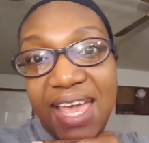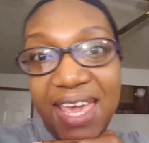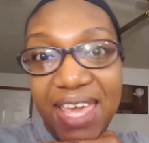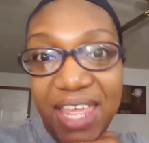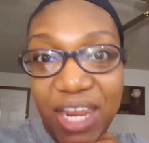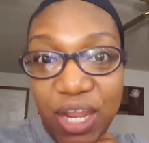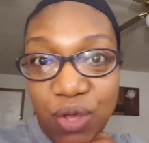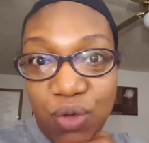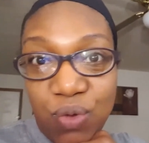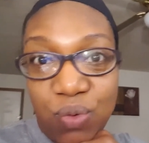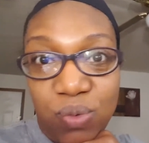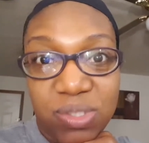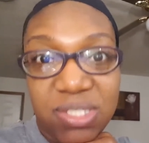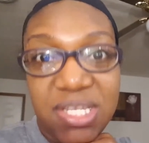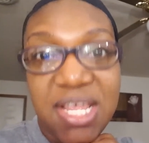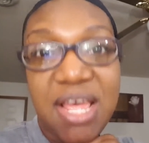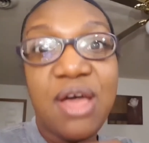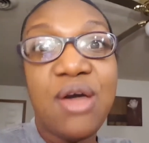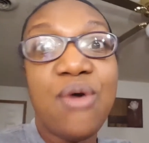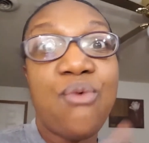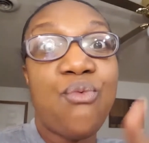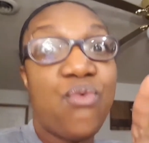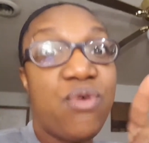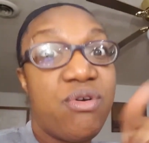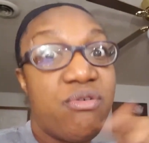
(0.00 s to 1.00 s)
Anyhoot,
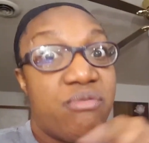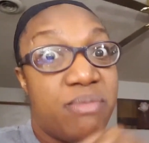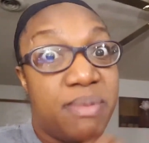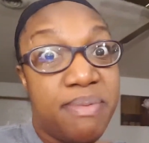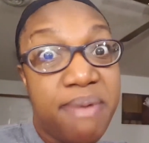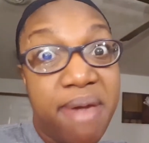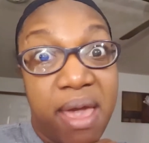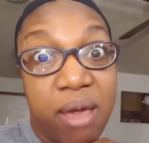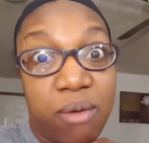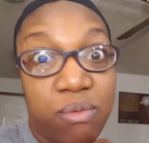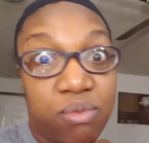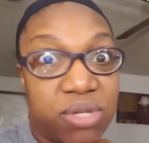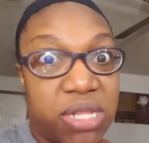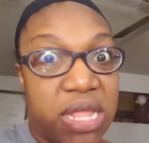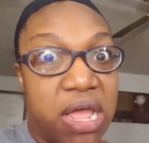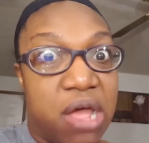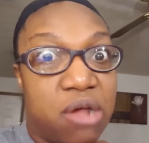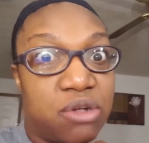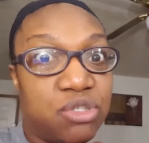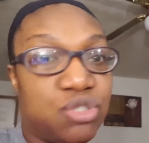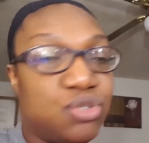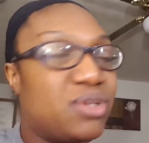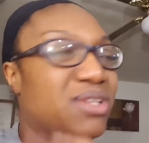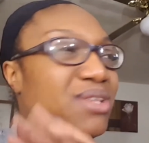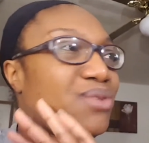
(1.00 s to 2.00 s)
we will be back with y'all
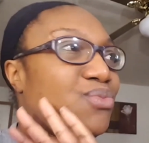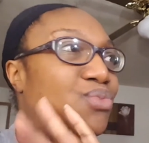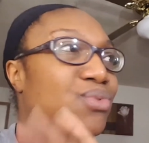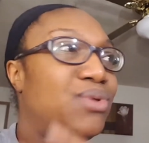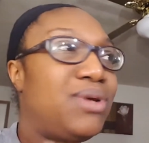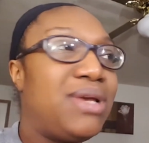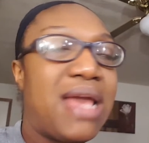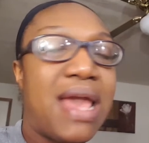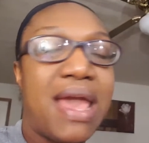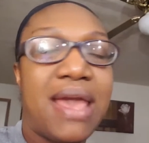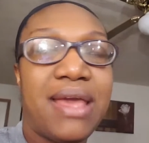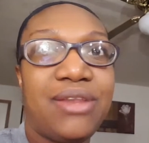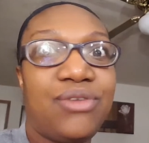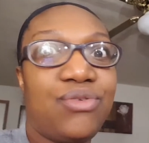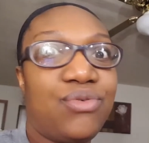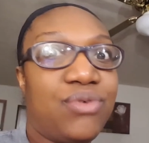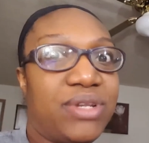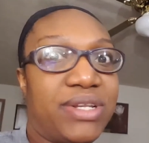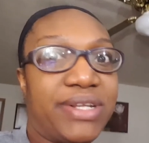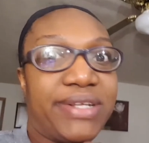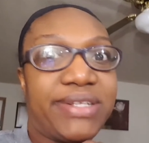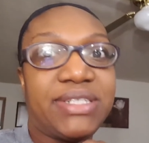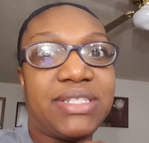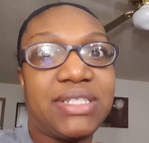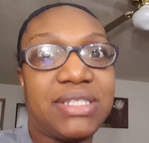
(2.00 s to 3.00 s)
shortly. We ain't
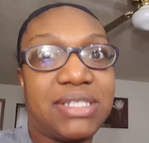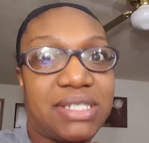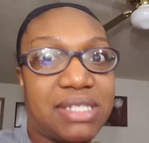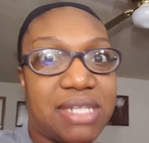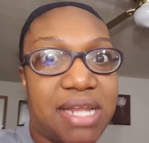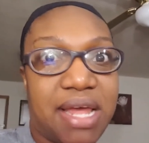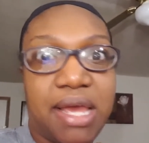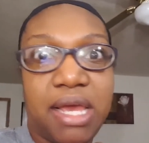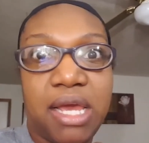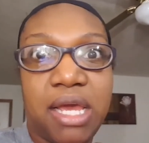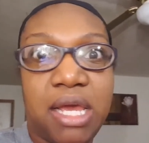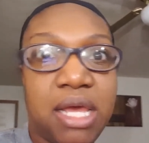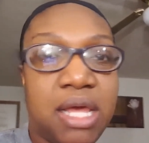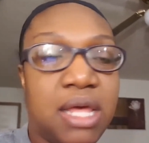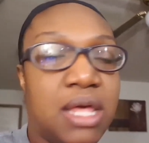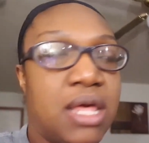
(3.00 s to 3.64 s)
doing nothing today.